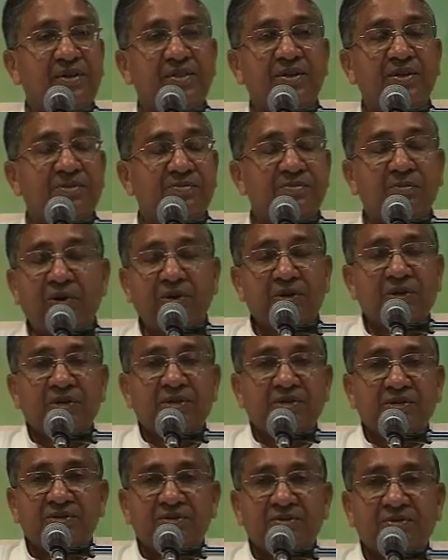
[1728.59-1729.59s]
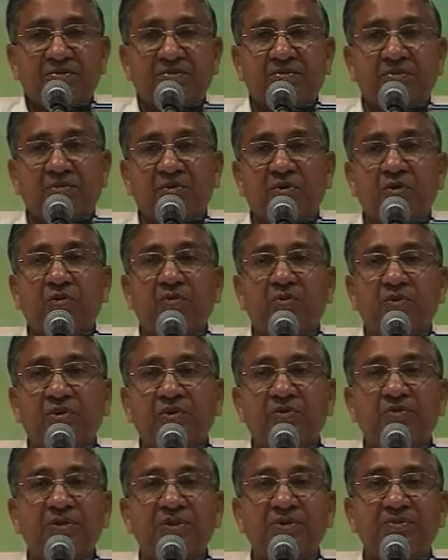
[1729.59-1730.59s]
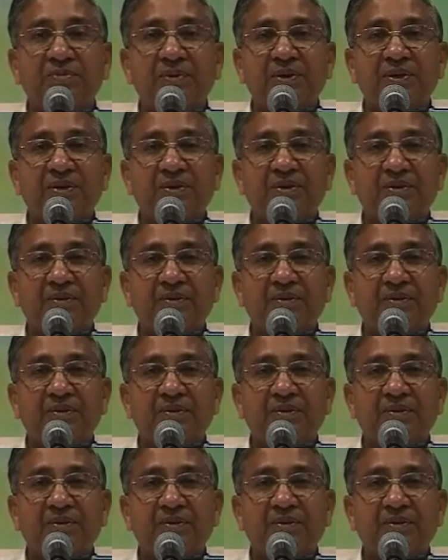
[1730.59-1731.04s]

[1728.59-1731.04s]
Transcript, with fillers: This body is no more with me.